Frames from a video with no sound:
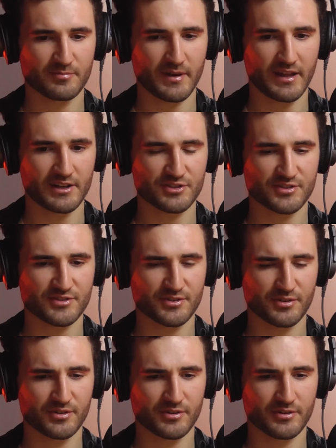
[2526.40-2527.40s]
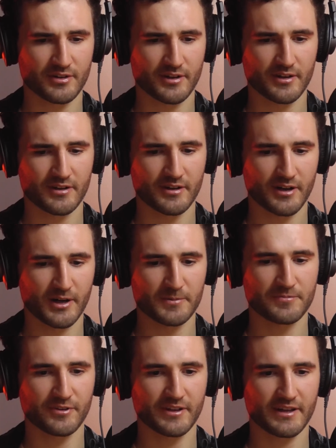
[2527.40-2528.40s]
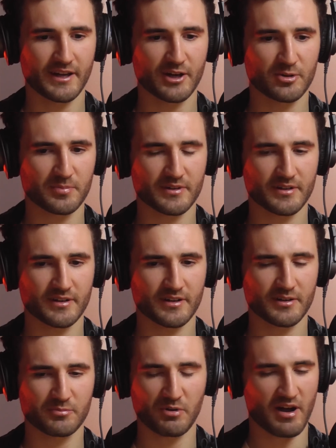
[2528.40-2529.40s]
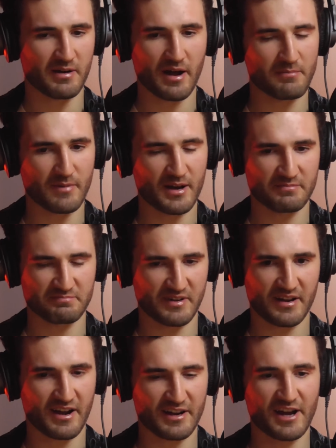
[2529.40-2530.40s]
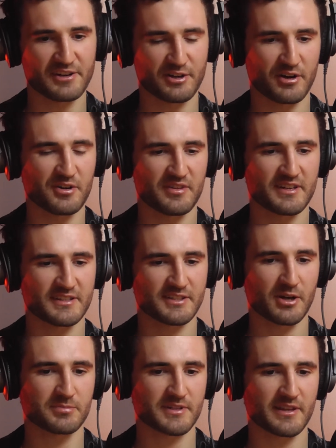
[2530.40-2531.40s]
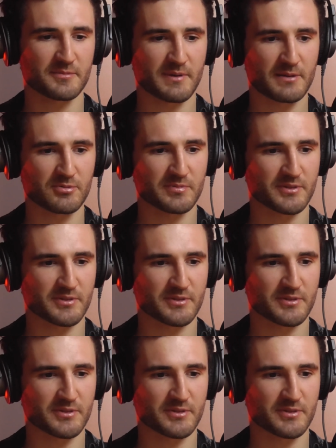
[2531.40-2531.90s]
managed to hopefully help, I know that it's helped other people,